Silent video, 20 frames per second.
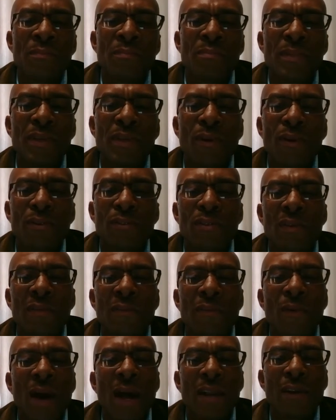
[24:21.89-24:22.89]
because of
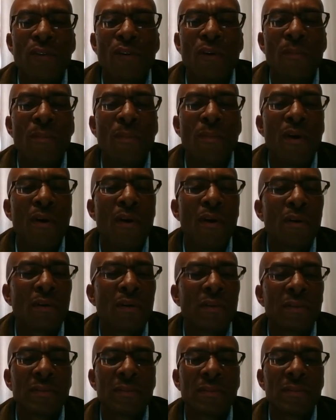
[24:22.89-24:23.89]
one or more